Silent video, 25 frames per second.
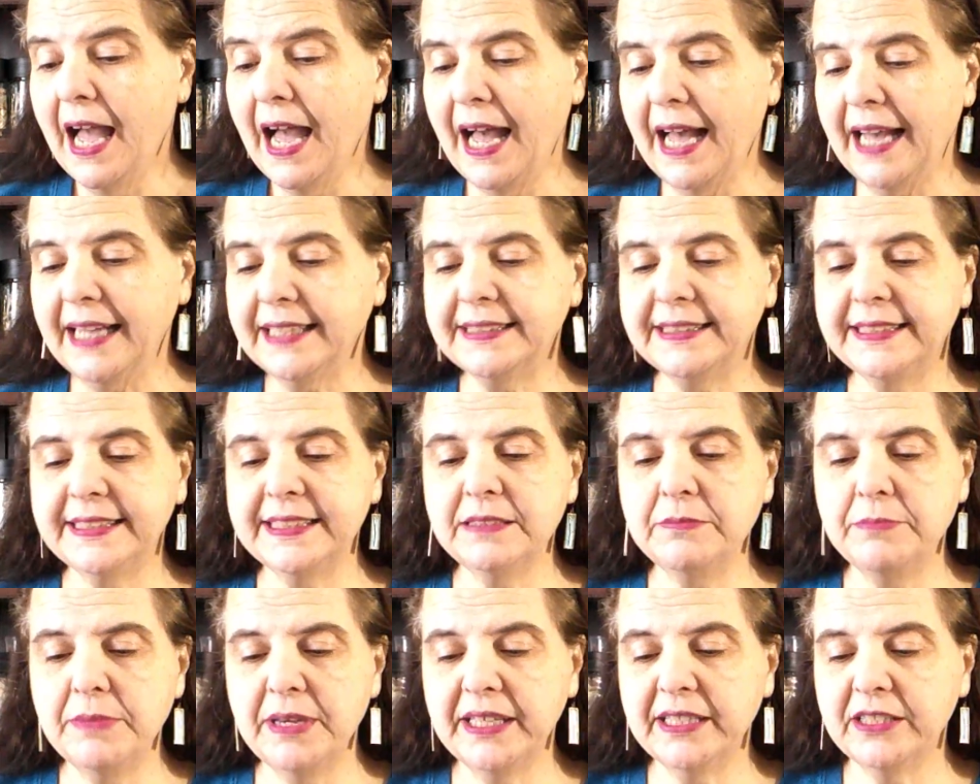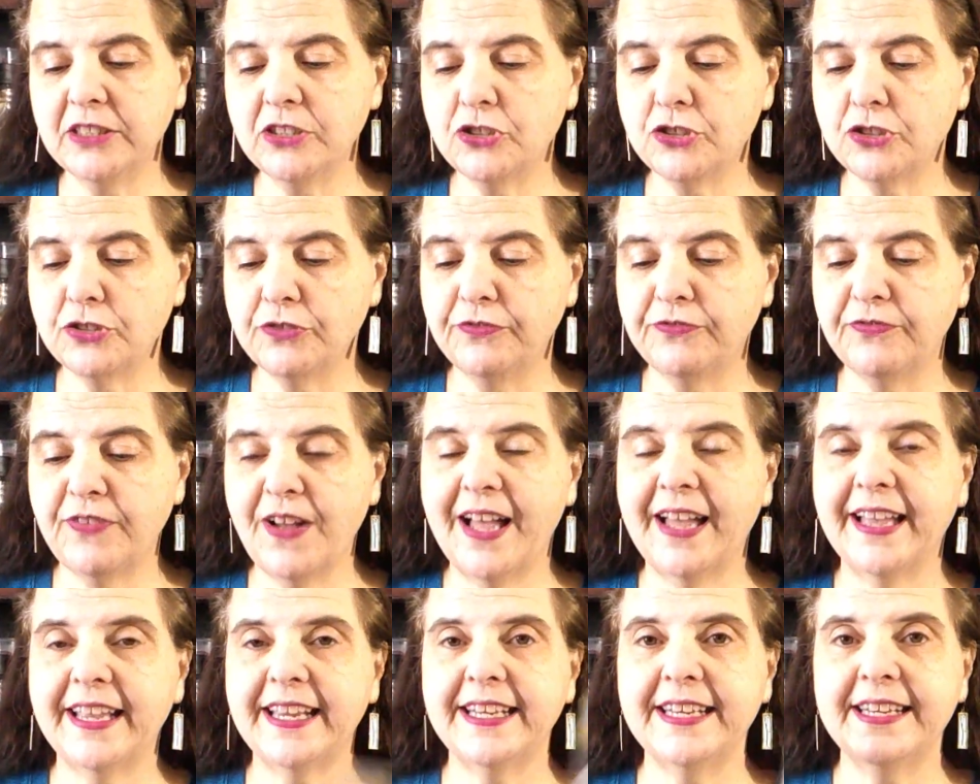I did manage to
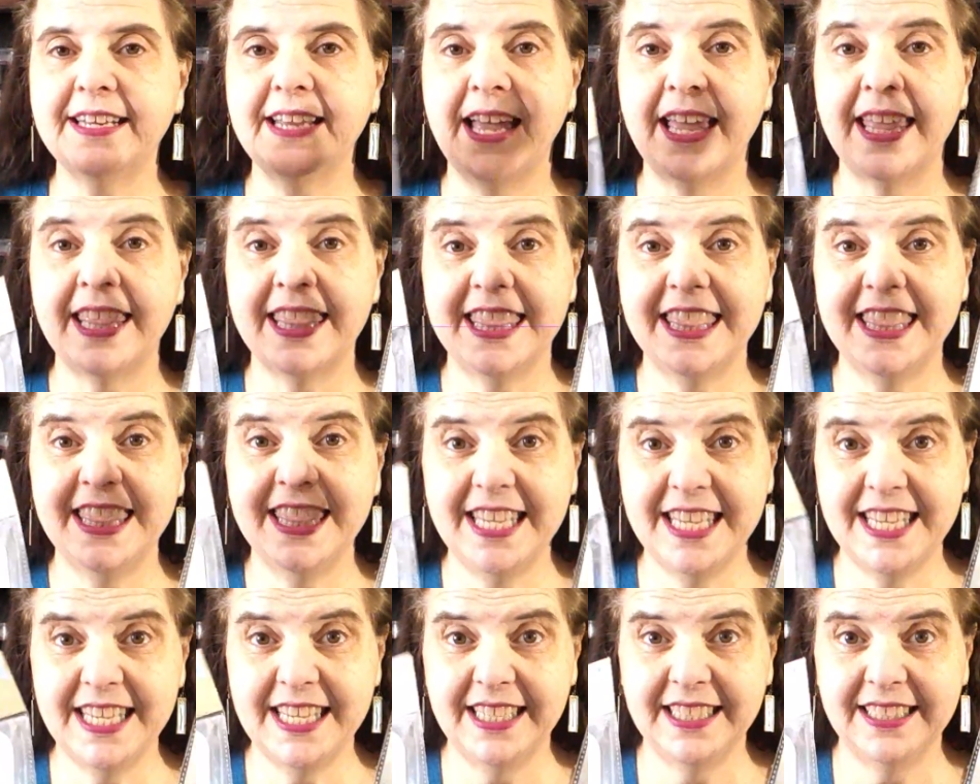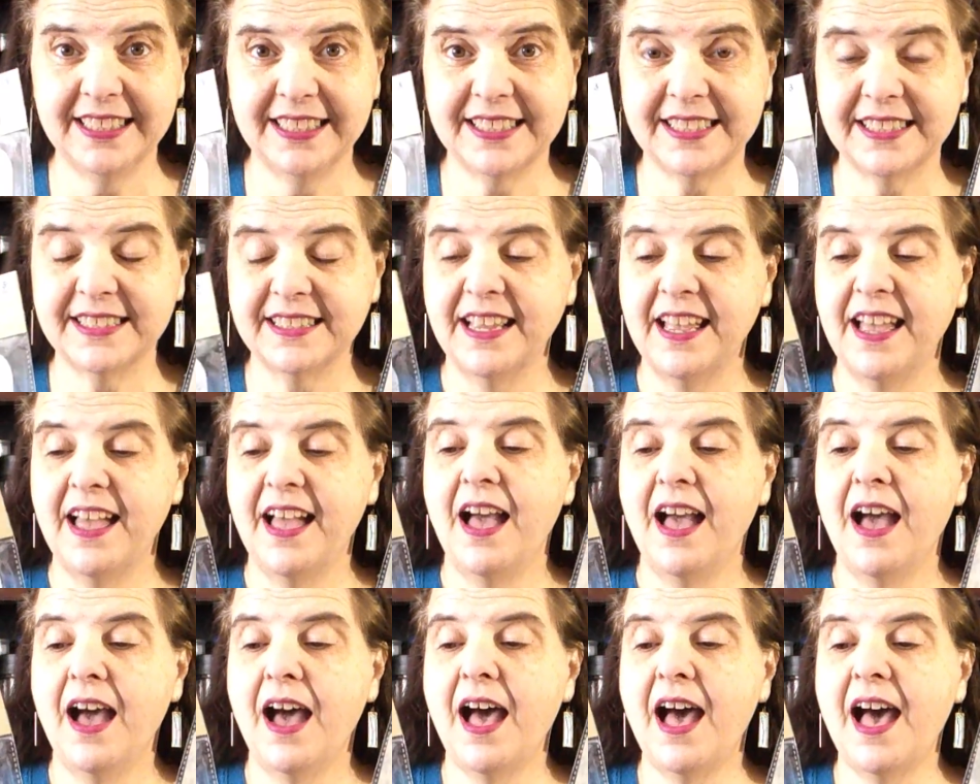find these.
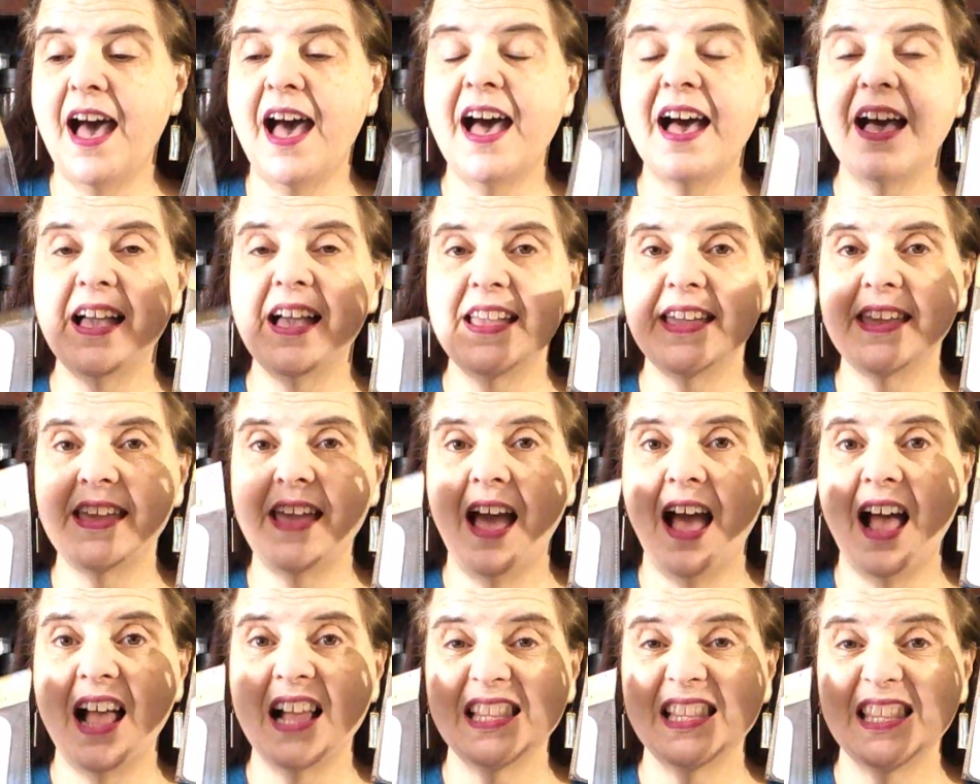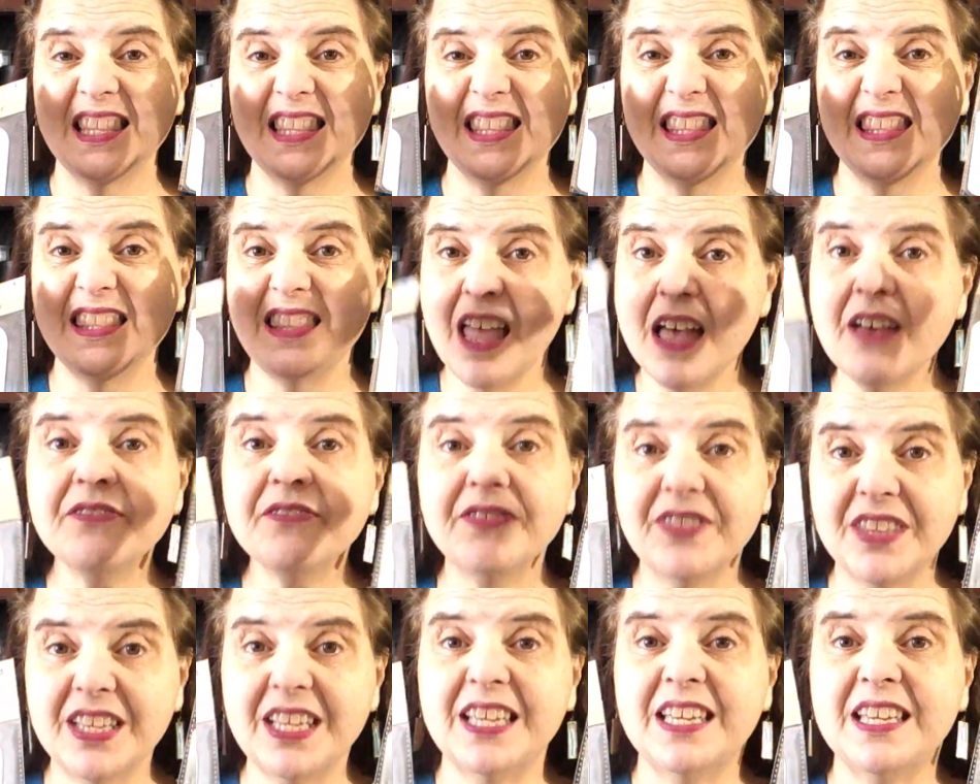I
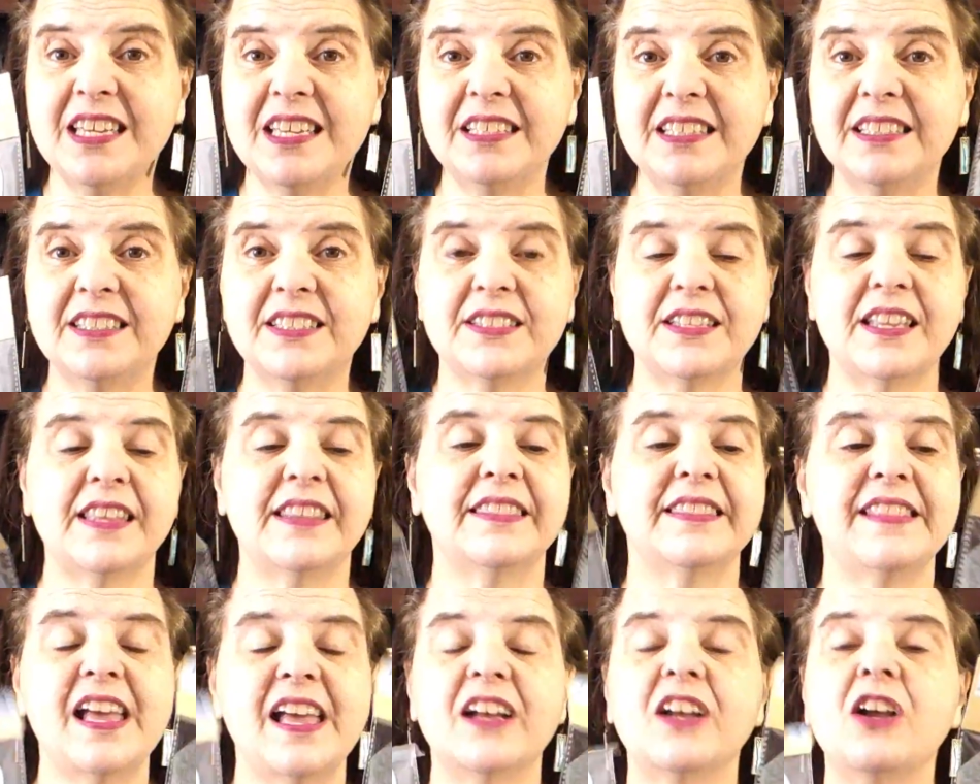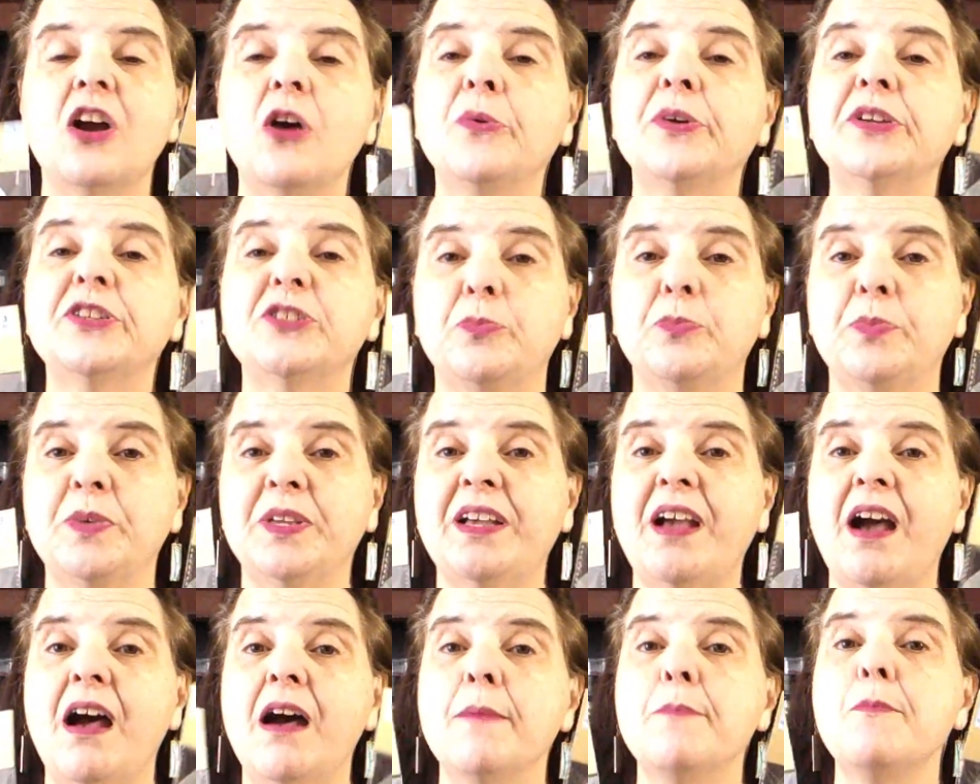love these. They're going to
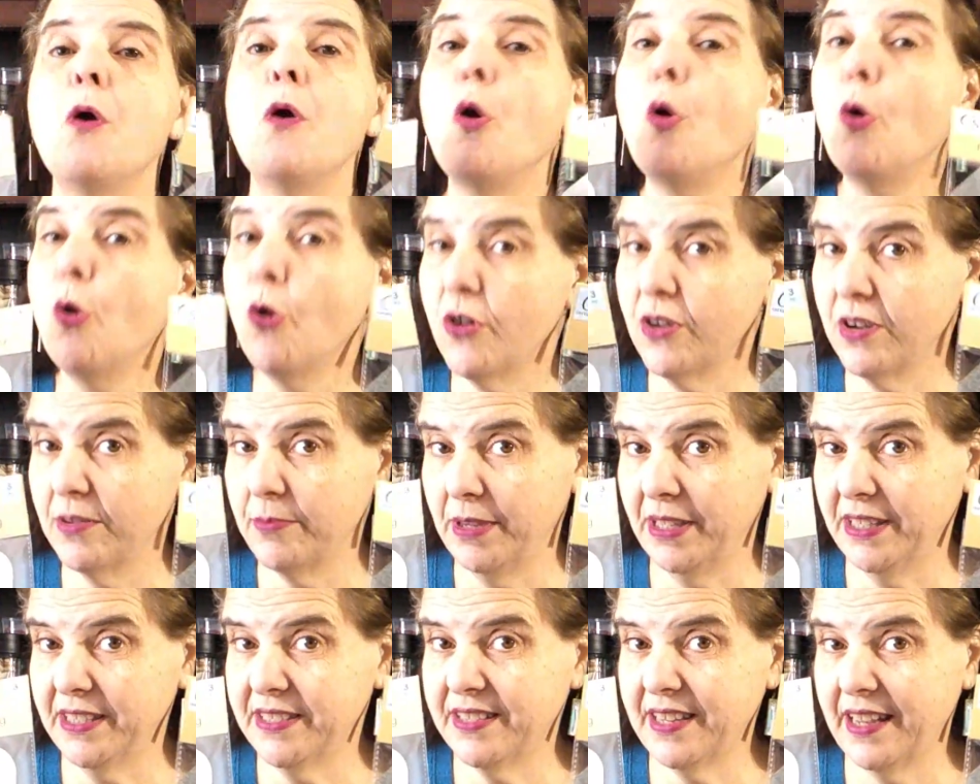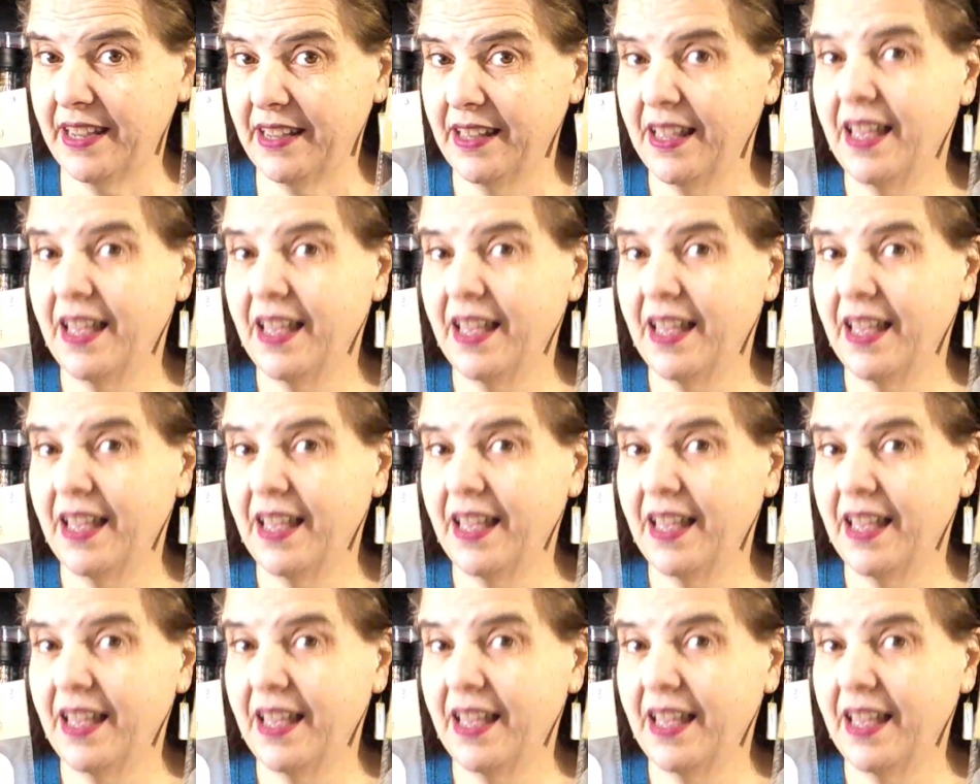become ornaments.